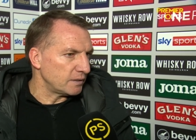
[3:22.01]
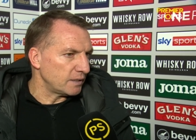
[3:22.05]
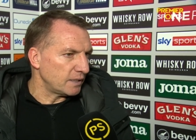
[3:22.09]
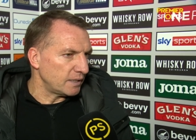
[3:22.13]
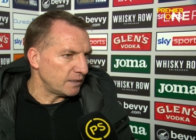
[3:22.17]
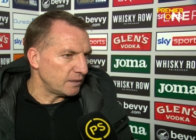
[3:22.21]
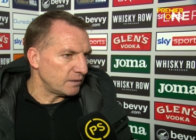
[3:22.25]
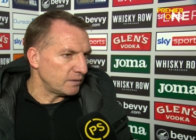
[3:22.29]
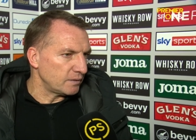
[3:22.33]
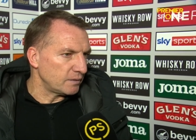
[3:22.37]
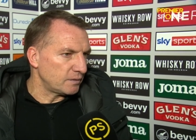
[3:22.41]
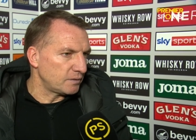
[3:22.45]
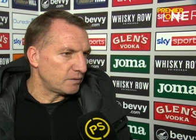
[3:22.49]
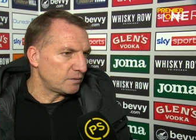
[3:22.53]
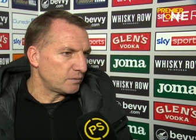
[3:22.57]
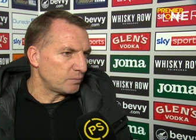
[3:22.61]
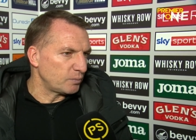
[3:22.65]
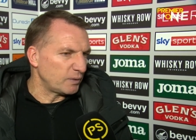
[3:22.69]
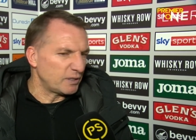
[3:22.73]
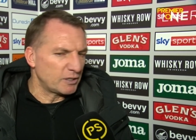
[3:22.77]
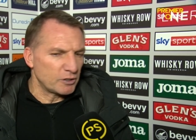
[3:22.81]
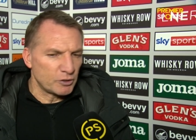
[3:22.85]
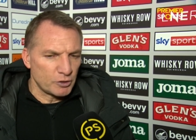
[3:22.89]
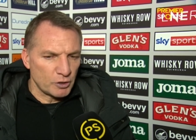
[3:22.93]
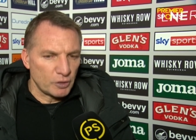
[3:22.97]
and we
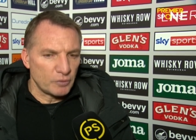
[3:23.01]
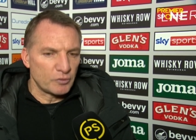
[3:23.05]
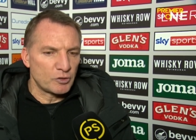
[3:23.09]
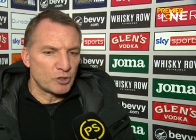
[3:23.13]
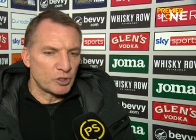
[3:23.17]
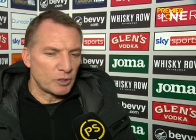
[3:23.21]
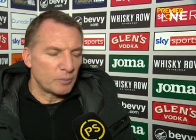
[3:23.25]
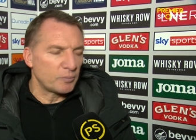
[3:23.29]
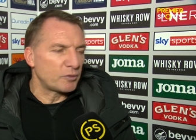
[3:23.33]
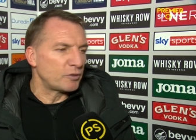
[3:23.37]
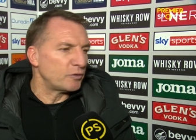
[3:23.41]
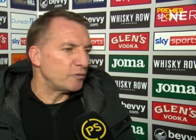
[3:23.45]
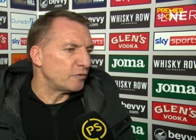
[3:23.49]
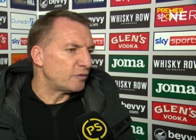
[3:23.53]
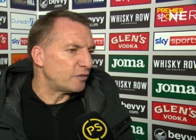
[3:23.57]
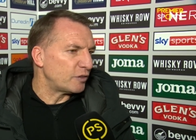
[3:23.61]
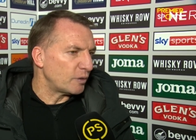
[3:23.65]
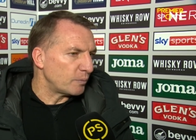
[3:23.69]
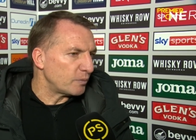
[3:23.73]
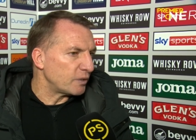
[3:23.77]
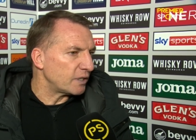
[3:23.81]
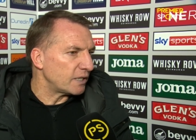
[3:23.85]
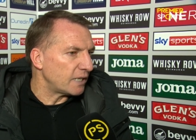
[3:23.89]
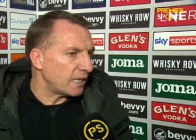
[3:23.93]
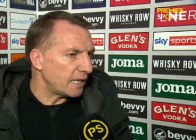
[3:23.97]
deserve something from
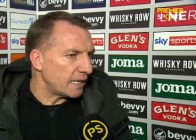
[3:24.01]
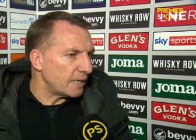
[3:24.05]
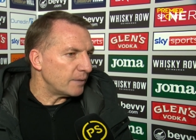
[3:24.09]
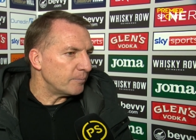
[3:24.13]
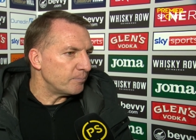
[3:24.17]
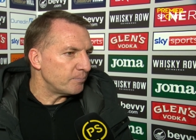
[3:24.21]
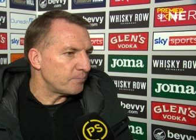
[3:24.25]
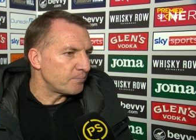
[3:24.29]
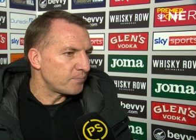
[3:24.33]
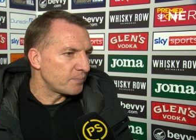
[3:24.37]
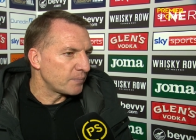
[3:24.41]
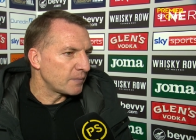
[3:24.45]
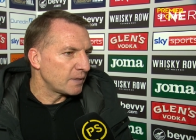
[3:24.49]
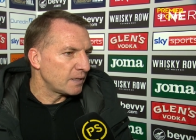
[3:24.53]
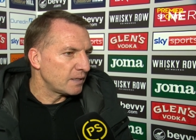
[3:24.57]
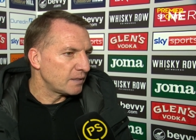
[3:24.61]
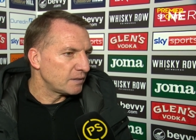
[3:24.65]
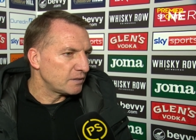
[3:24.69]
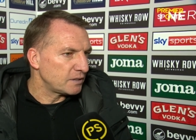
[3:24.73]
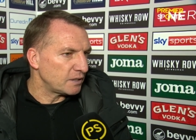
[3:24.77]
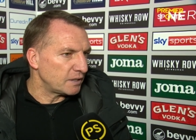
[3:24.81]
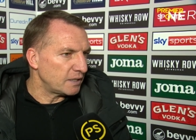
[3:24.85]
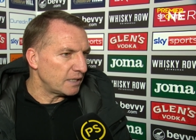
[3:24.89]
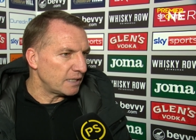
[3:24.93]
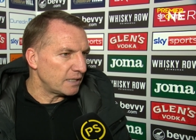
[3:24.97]
the game
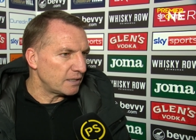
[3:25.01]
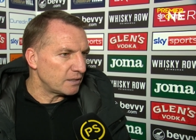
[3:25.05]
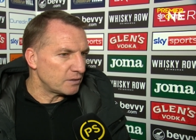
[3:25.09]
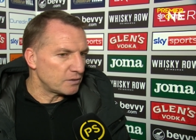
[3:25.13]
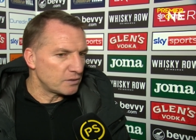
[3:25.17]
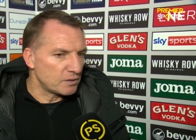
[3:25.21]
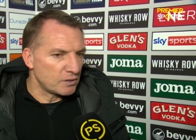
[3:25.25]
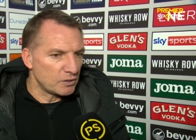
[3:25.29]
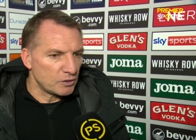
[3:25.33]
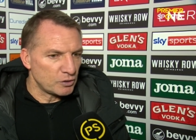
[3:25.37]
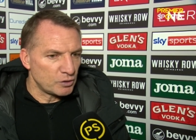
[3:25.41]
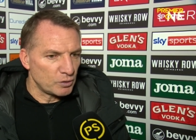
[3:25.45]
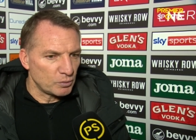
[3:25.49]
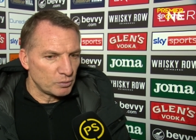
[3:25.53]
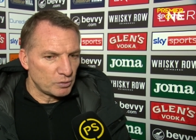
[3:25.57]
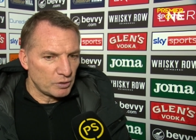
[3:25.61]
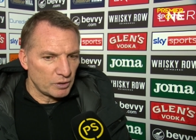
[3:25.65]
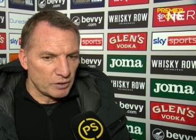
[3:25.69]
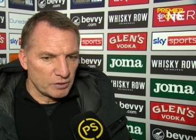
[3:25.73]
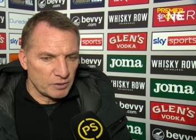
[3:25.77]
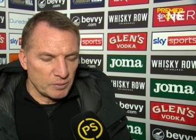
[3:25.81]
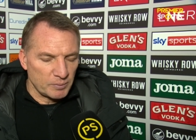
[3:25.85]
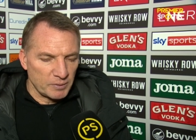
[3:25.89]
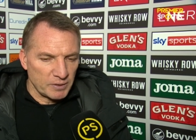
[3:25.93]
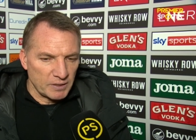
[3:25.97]
today. There's no
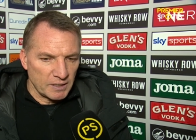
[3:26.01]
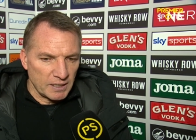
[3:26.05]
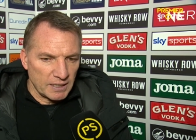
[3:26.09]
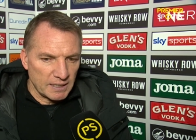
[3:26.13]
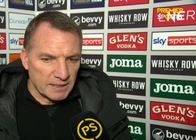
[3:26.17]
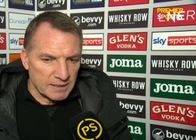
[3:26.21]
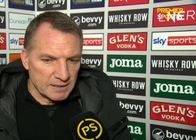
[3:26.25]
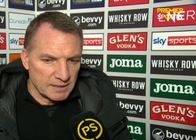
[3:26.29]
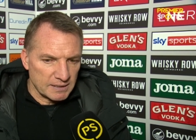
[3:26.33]
doubt about that.